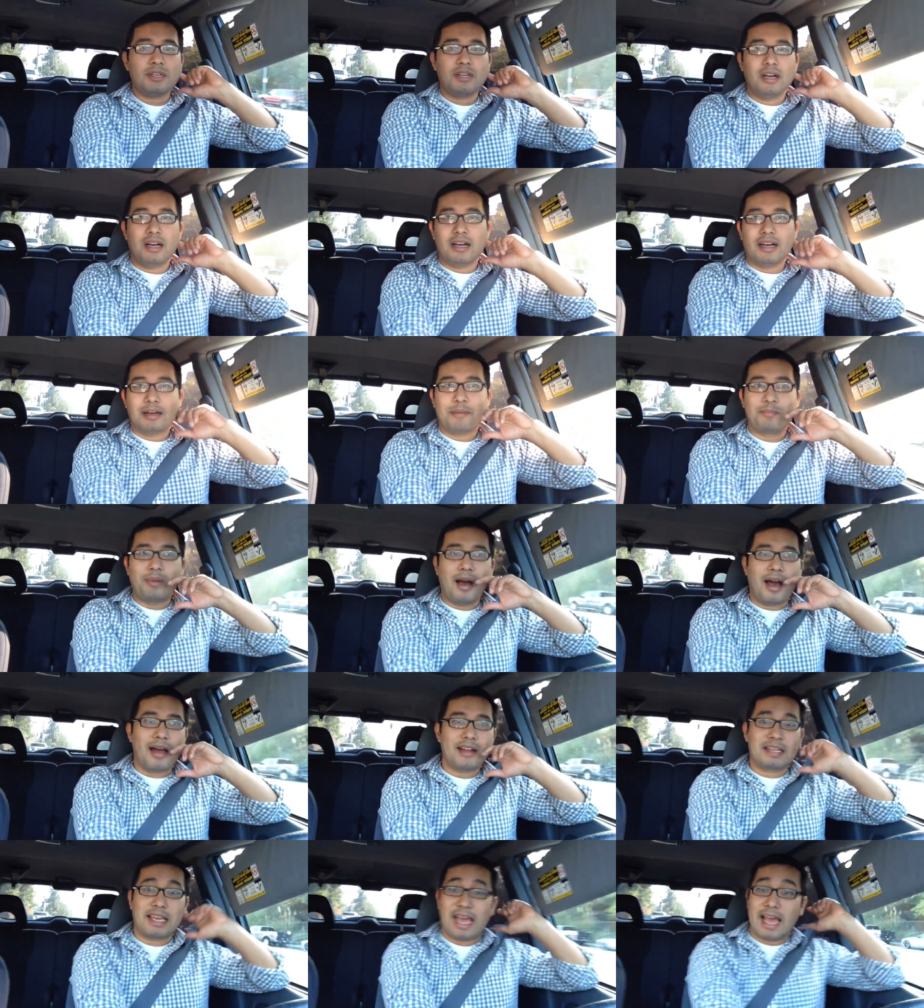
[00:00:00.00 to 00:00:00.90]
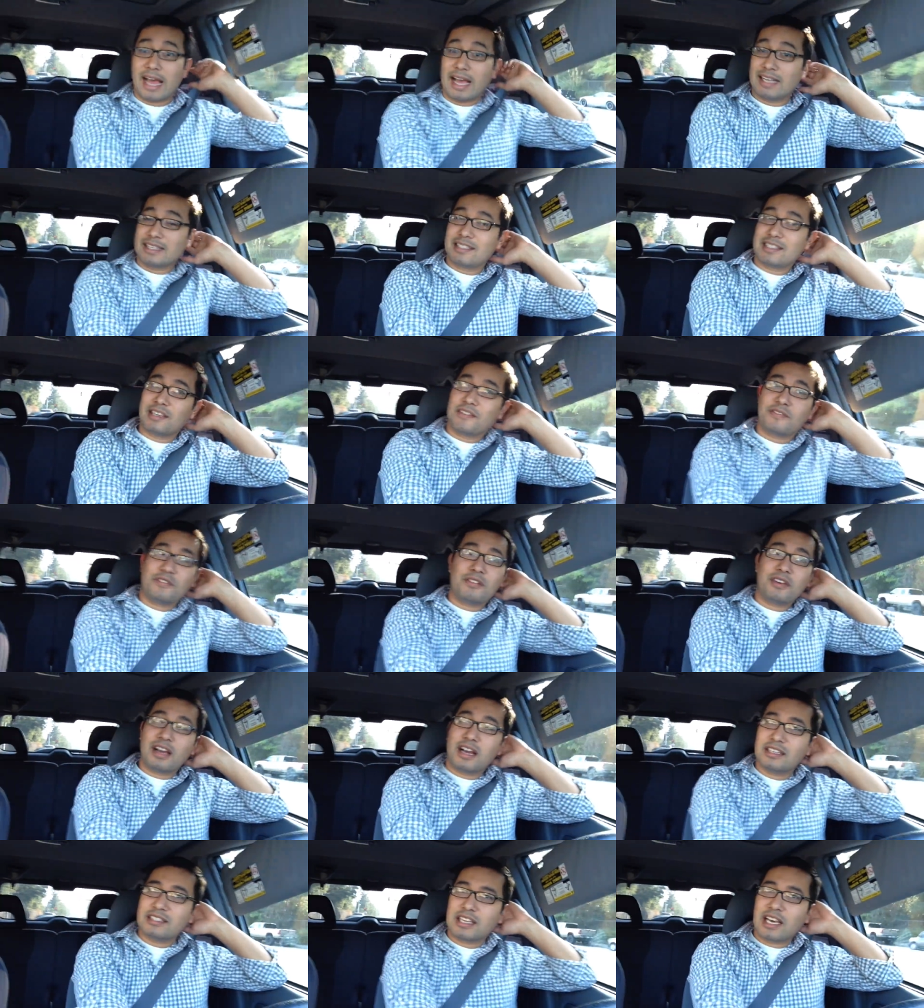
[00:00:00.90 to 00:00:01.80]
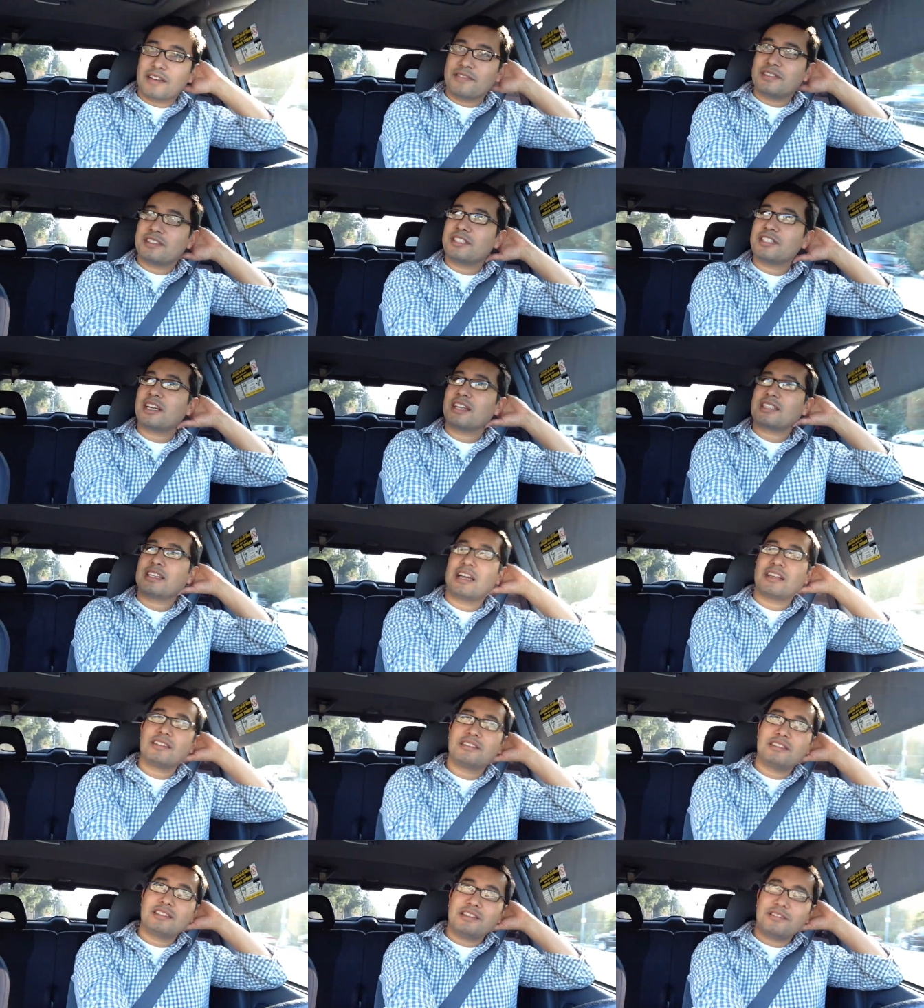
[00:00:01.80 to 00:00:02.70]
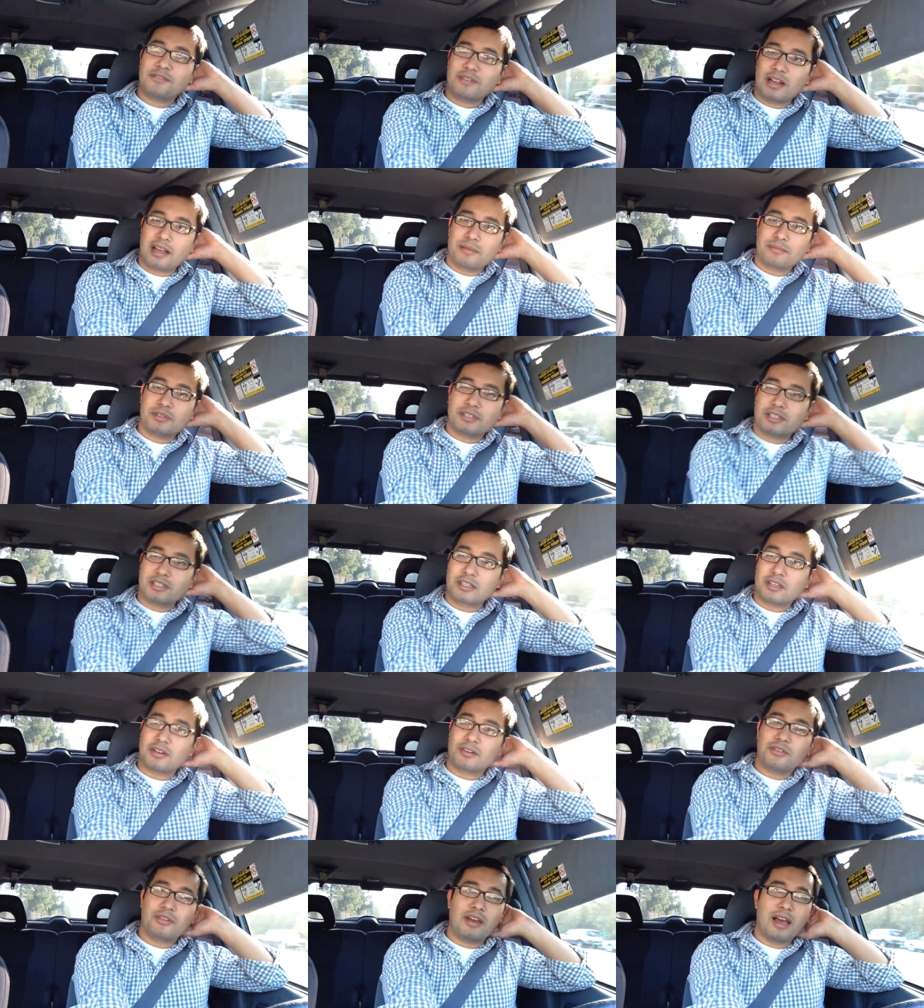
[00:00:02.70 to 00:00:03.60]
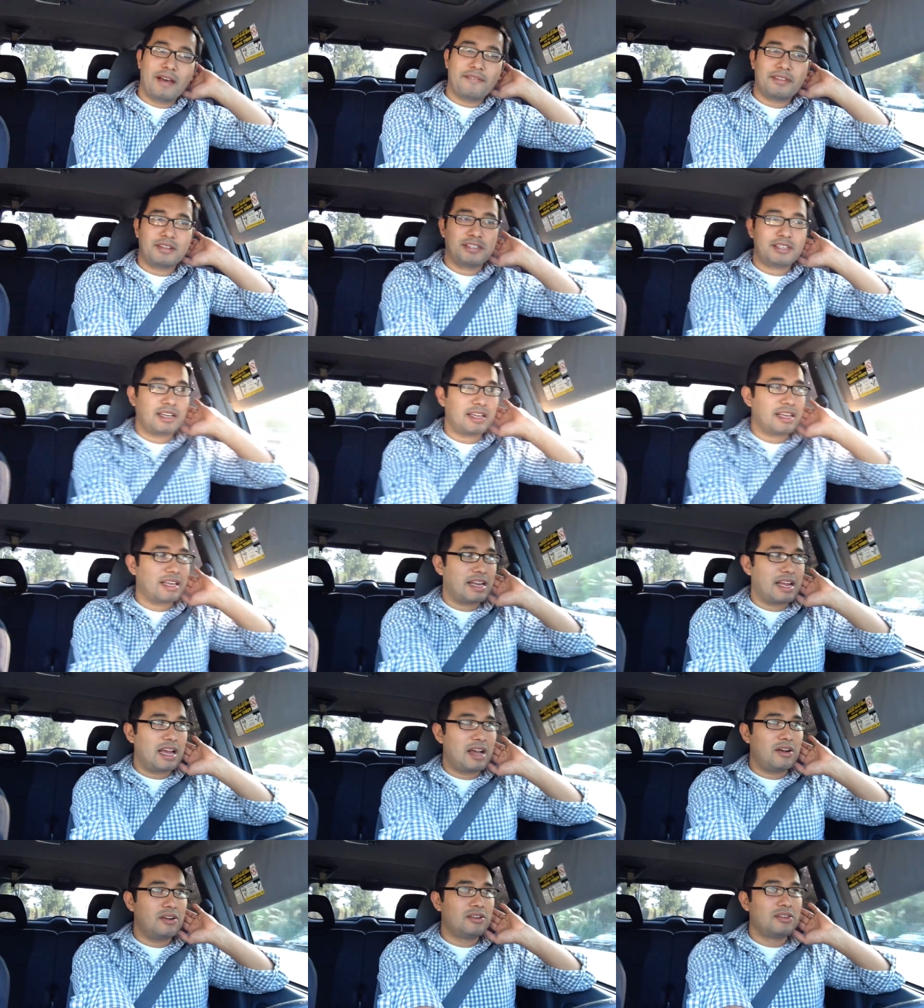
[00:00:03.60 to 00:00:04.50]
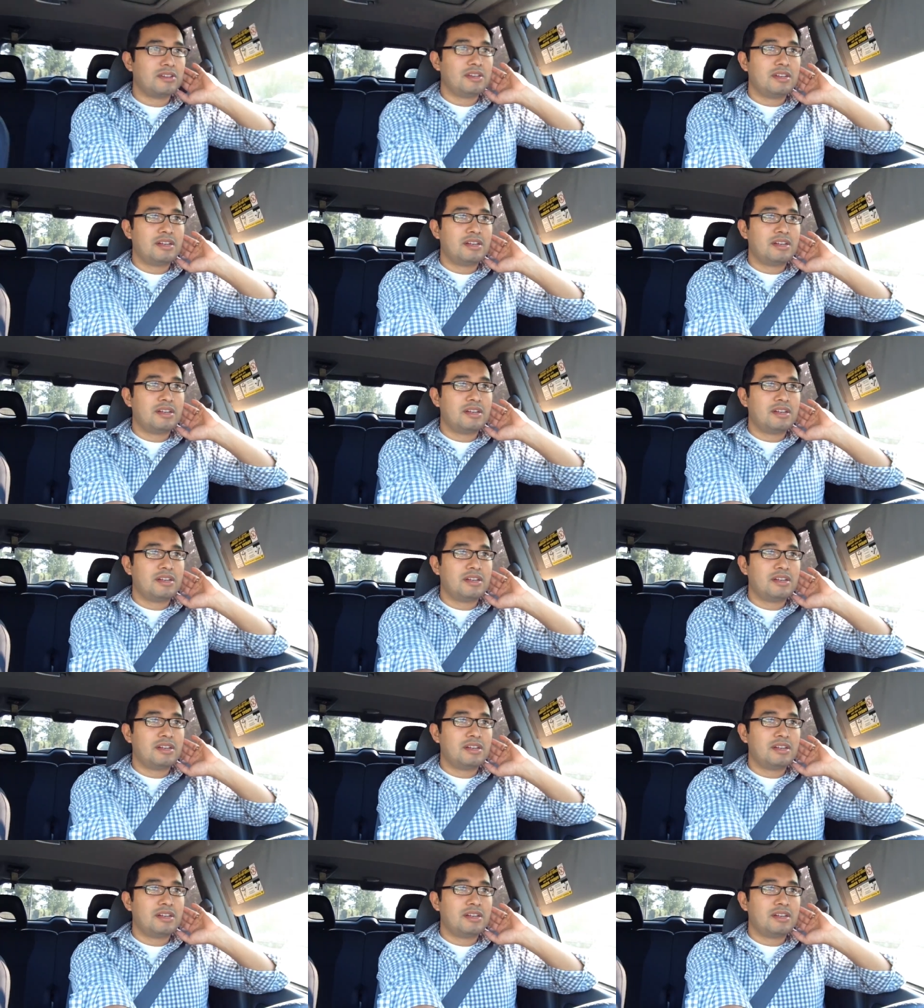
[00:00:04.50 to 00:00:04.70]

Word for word: uh, podcast. If you guys haven't checked out the Dave Ramsey show, you have to check it out.